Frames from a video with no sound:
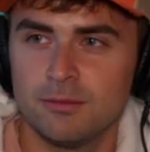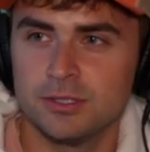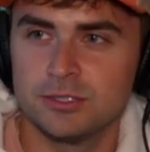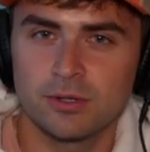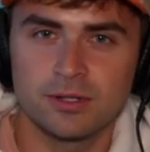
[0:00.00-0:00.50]

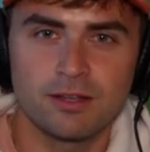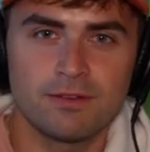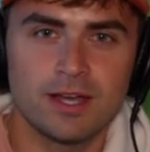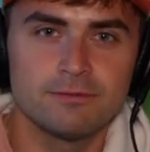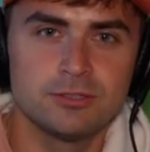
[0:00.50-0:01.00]
But join like
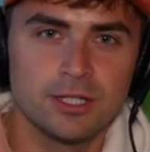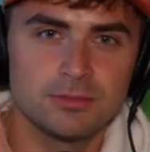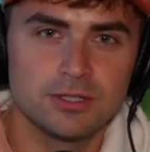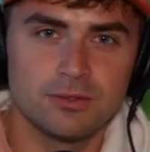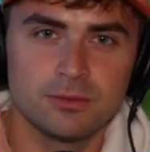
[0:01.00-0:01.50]
five
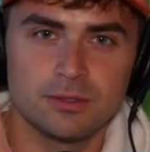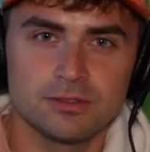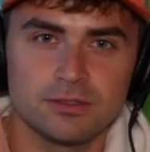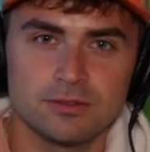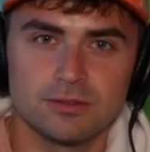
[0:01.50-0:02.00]
gyms if you
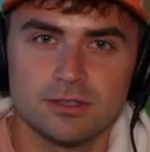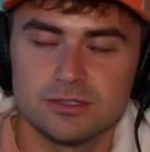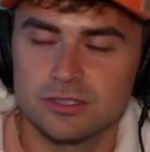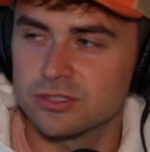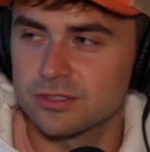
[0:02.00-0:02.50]
want to.
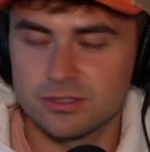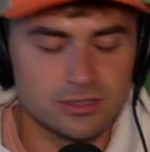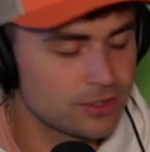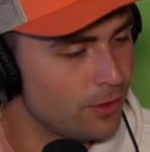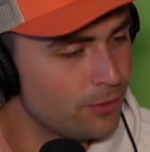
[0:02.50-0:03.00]
Just
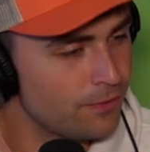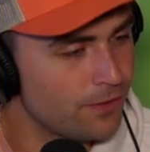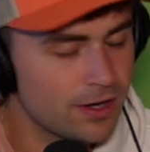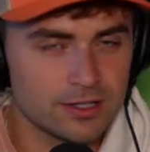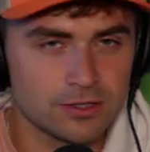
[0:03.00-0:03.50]
go
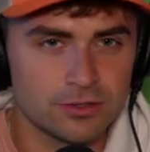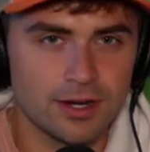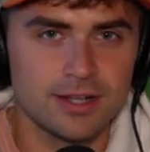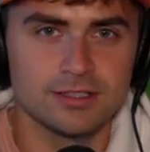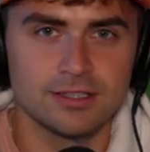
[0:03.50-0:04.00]
fucking
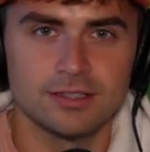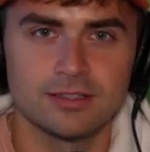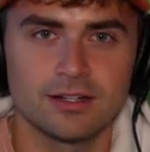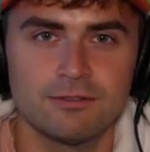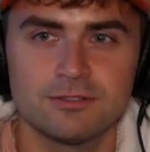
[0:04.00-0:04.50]
crazy
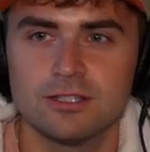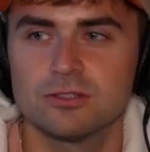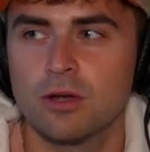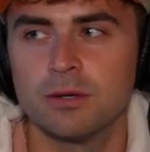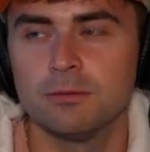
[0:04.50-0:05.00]
in there. I've seen
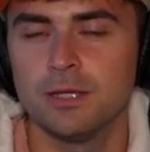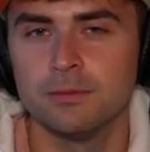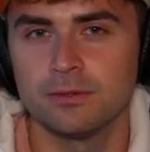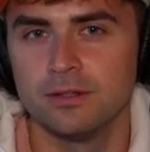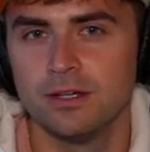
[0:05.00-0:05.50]
so many
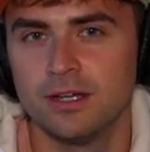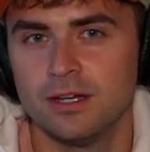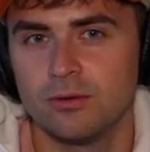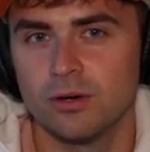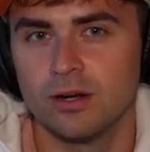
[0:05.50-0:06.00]
people
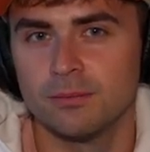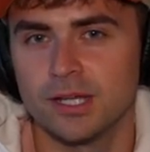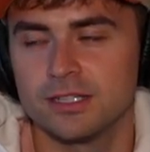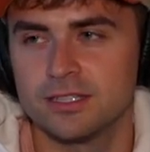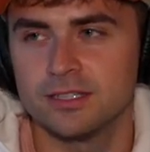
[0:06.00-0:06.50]
where I'm
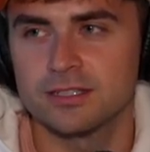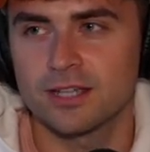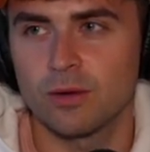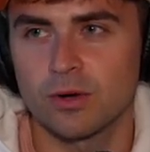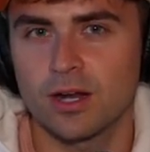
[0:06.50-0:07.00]
like seeing this
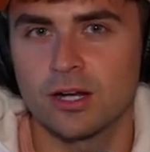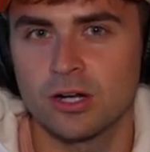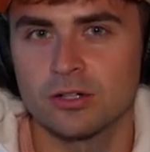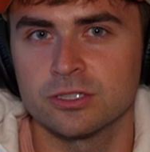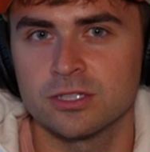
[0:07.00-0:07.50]
guy work out
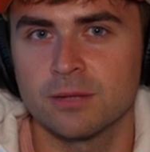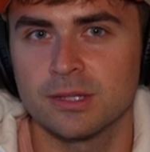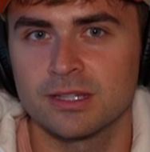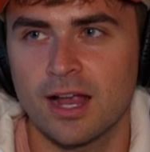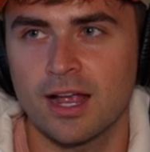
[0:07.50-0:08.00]
hard as shit. I'm
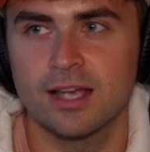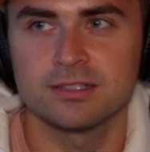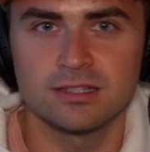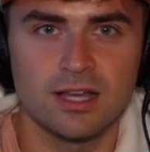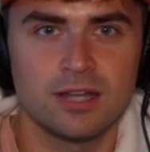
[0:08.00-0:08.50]
like that guy
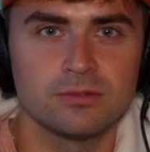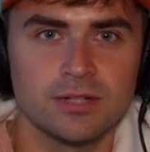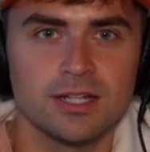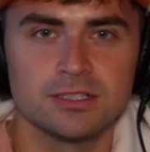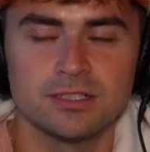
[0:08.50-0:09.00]
has a lot of
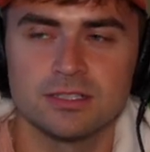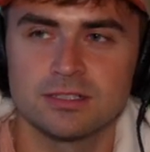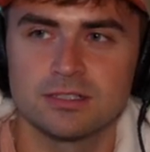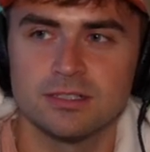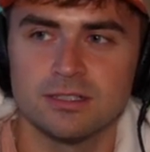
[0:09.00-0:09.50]
rage in
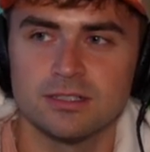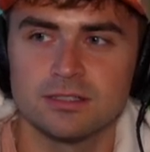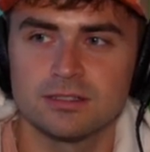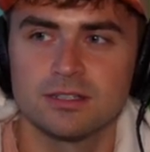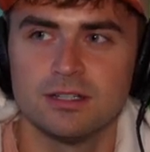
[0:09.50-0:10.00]
his in
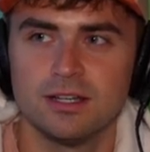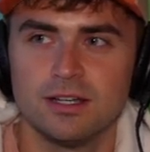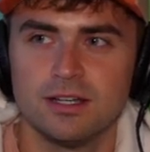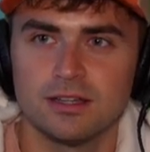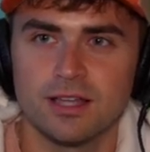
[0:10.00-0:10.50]
his
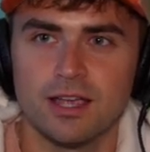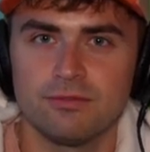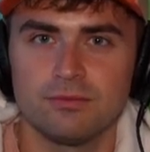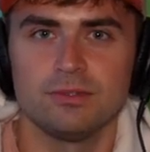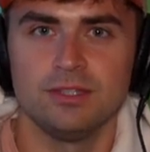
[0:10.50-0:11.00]

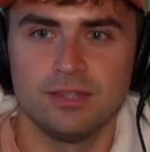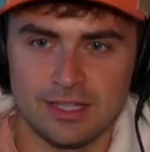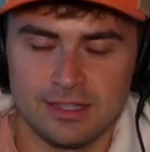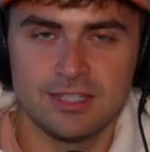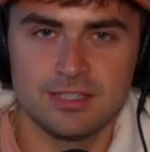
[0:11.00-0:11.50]
Life.
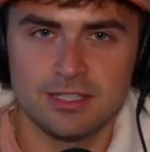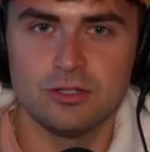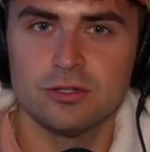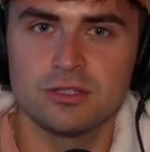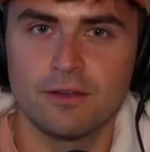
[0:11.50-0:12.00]
at least
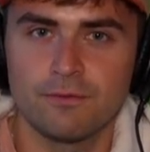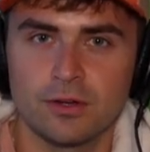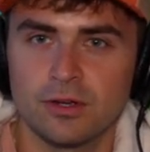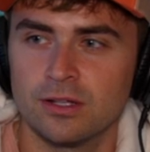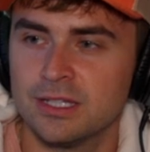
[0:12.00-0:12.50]
he's using it for
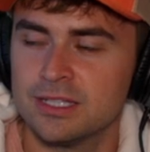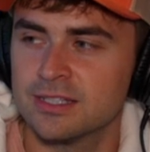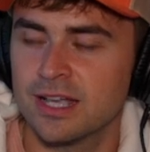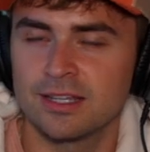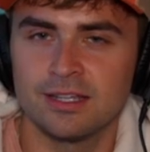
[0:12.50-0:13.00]
good. At least
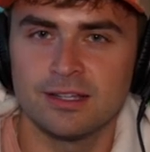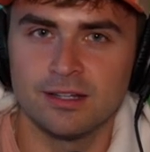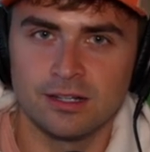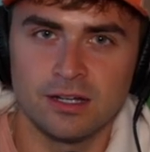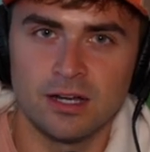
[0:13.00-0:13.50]
he's not
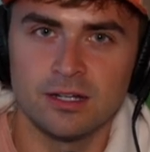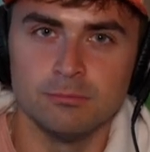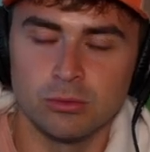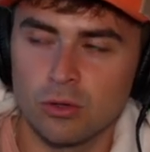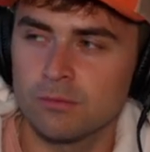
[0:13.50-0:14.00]
getting a gun
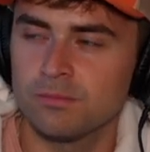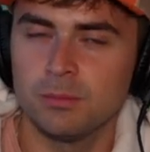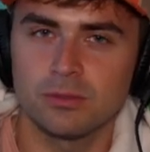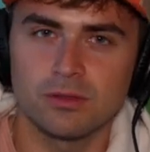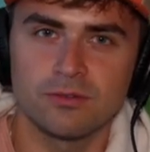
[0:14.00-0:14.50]
and blowing
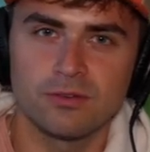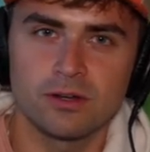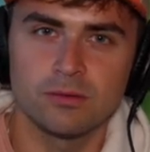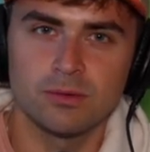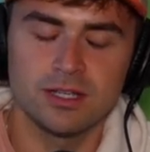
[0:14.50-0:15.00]
people the
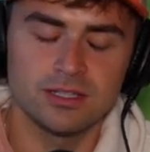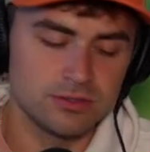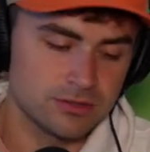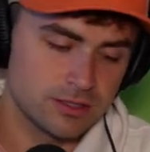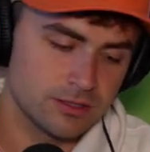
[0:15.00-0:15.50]
fuck away. He's
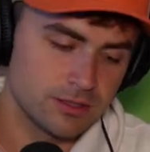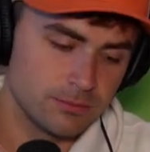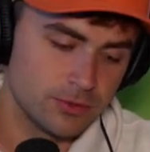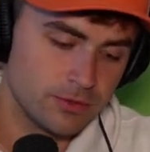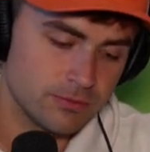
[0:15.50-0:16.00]
using it to
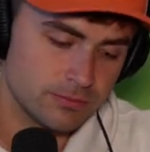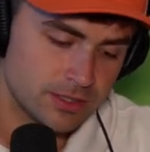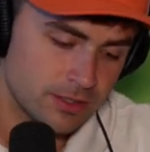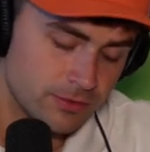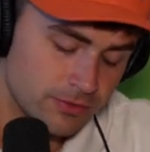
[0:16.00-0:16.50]
improve
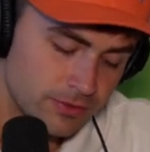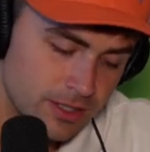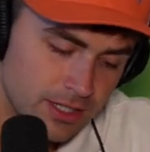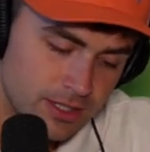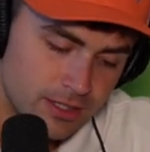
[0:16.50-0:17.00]
himself.
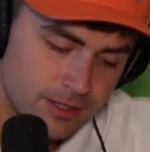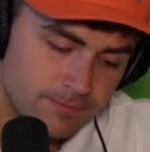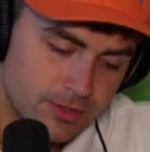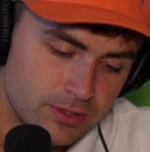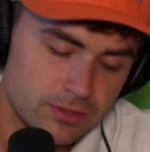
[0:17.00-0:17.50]

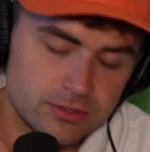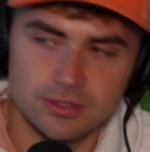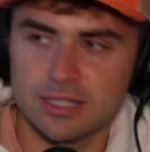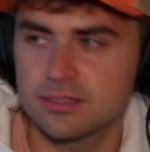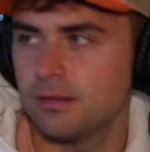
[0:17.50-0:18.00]
You know, so
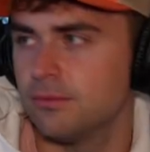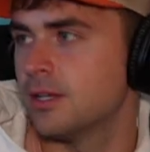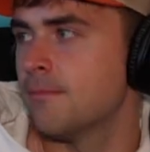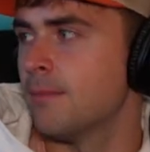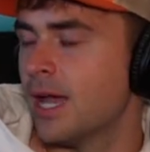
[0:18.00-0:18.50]
next time you
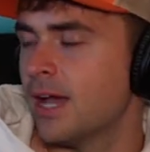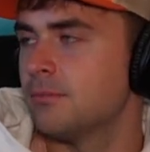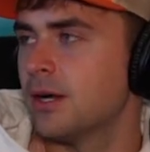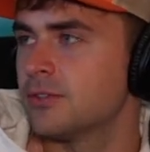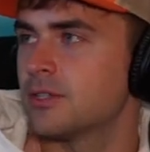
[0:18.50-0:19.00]
get mad
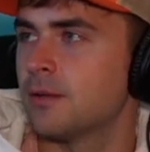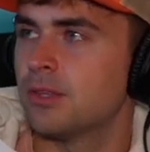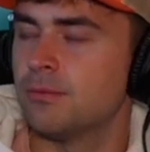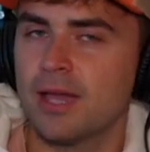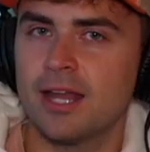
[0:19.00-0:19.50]
about
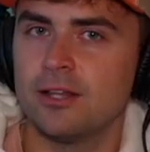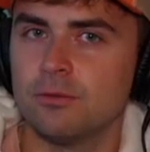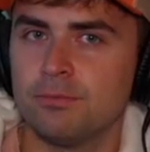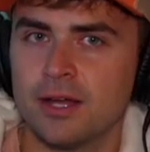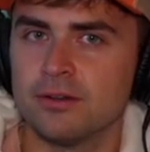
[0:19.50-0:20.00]
something, mad at
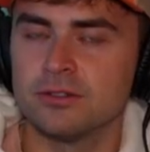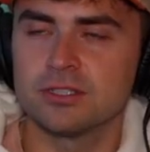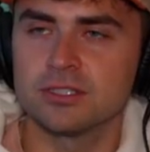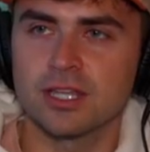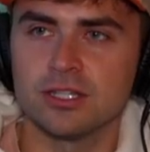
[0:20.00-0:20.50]
your parents,
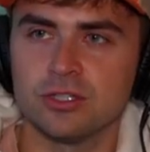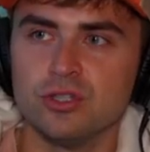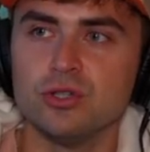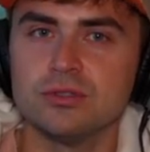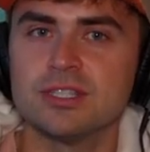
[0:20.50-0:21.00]
just like
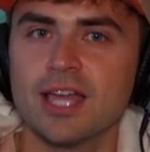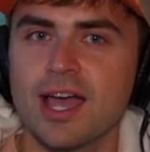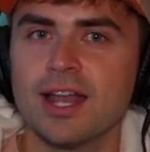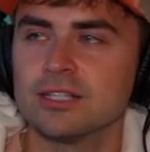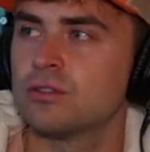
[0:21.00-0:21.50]
use
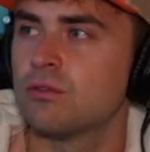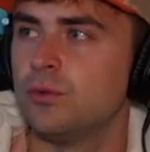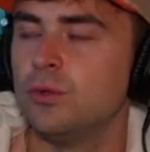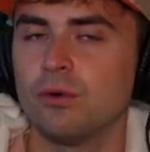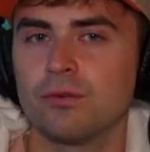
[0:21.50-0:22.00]
that as
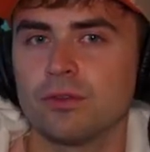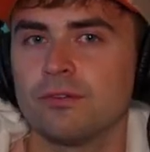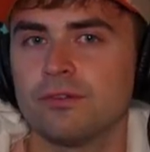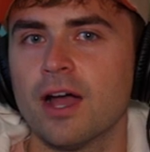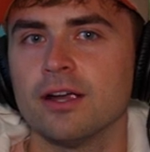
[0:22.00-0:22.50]
fuel for
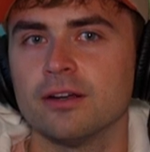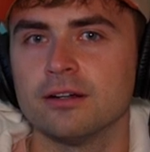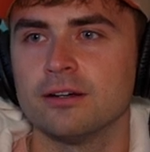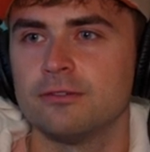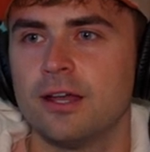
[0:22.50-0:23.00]
the
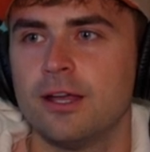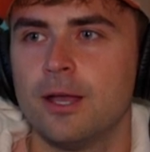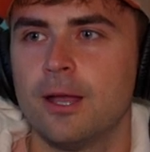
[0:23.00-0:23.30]
fire of